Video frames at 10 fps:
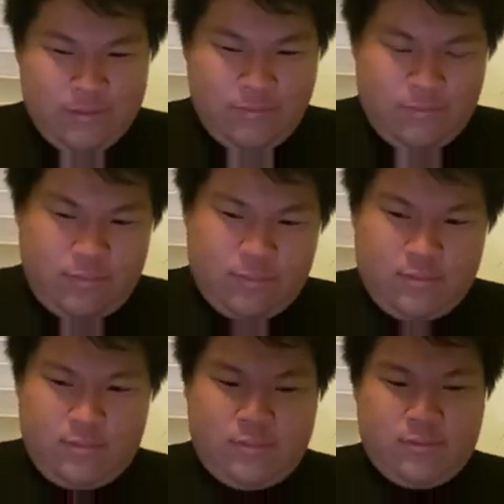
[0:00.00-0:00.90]

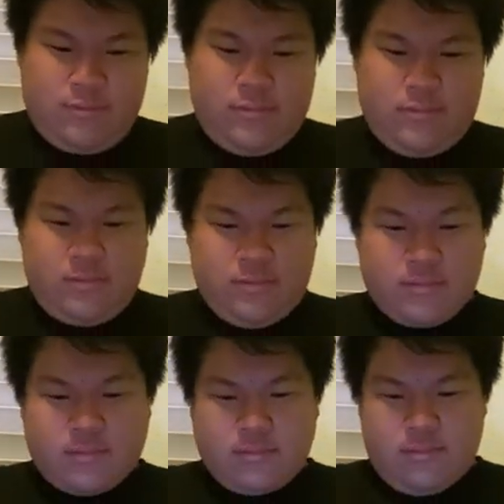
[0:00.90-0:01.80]
Hey, credit
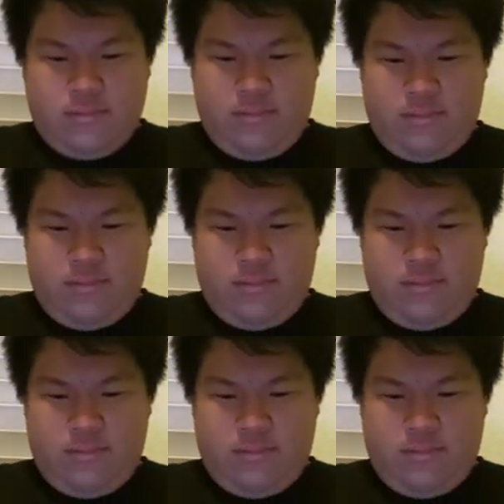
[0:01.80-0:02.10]
card man.